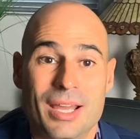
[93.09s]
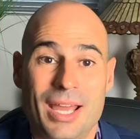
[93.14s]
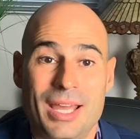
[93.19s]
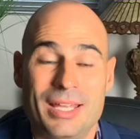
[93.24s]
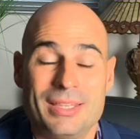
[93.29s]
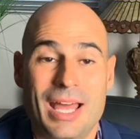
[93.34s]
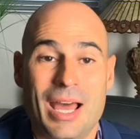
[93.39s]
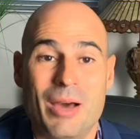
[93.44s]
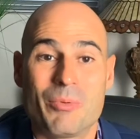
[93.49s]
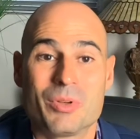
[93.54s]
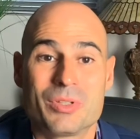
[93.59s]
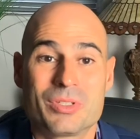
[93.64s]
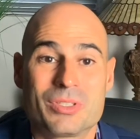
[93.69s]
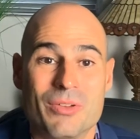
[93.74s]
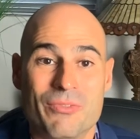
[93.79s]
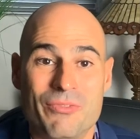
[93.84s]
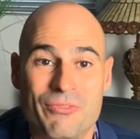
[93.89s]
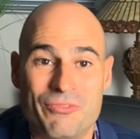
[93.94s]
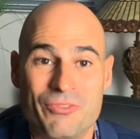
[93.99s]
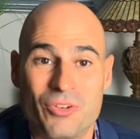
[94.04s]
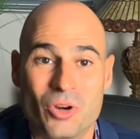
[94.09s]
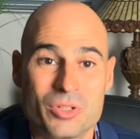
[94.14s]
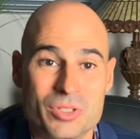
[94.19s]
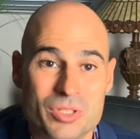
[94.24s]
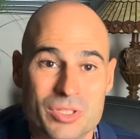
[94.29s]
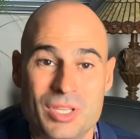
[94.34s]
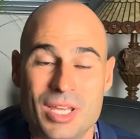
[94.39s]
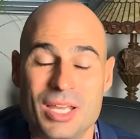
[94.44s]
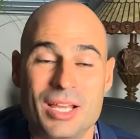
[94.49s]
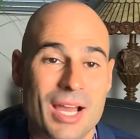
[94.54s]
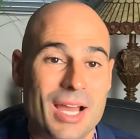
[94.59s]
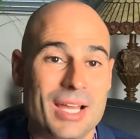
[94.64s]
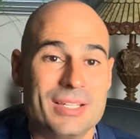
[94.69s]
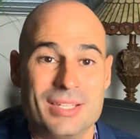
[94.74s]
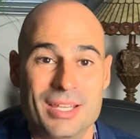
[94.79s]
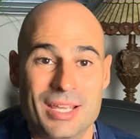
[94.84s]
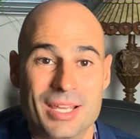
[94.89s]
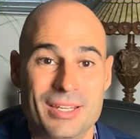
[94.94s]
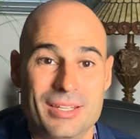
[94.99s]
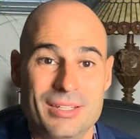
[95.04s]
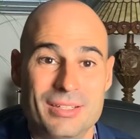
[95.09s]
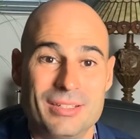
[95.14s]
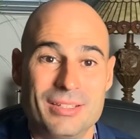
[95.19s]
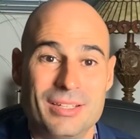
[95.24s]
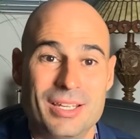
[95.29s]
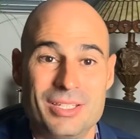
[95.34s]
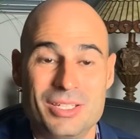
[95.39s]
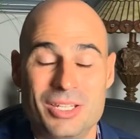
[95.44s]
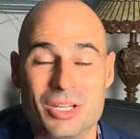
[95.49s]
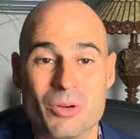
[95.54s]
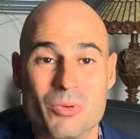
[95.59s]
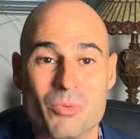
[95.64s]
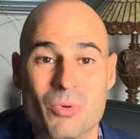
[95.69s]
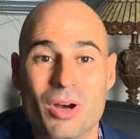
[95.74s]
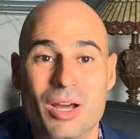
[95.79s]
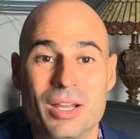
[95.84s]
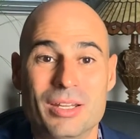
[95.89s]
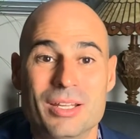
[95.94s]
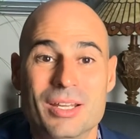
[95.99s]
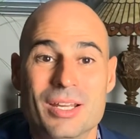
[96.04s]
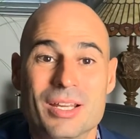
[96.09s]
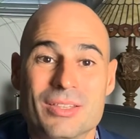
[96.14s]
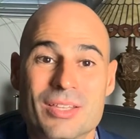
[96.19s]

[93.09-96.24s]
And that was the first thing I did in year one.